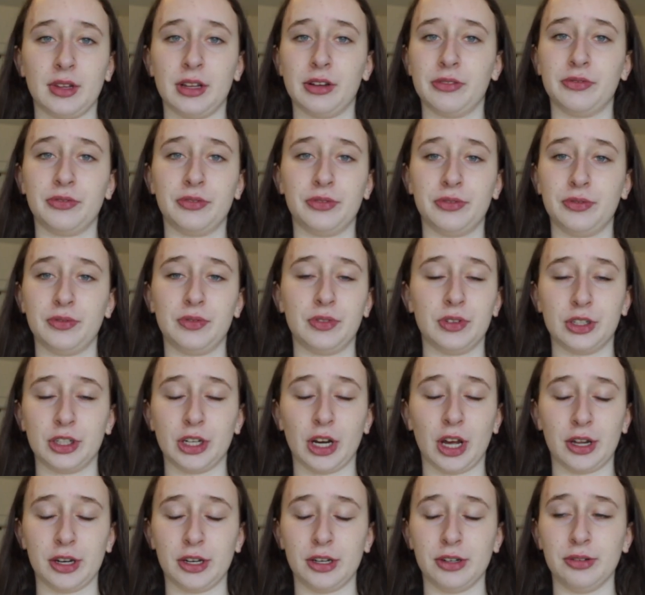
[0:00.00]
if if you're
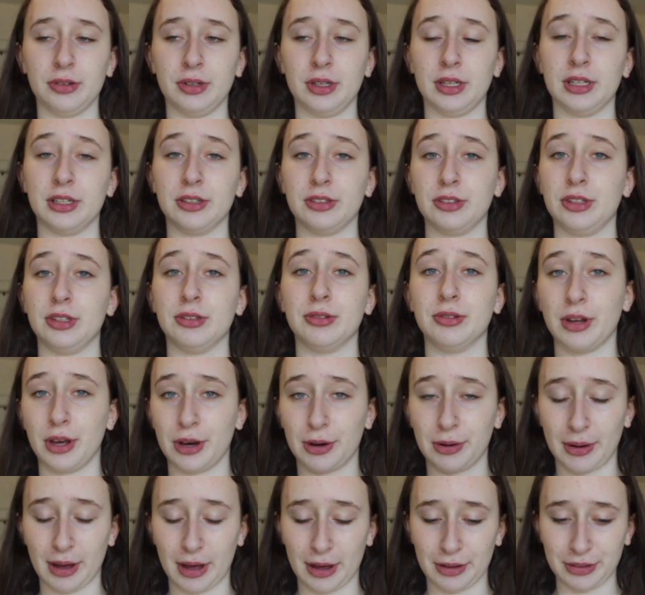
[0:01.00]
not new here, you
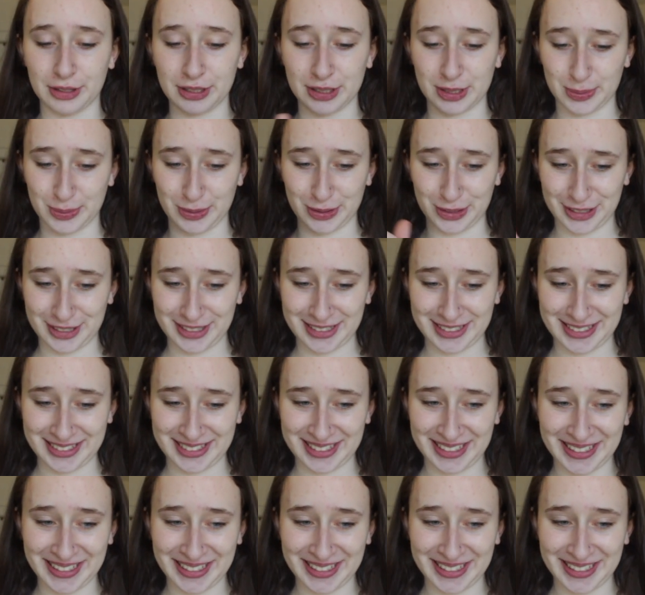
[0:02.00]
know how this works.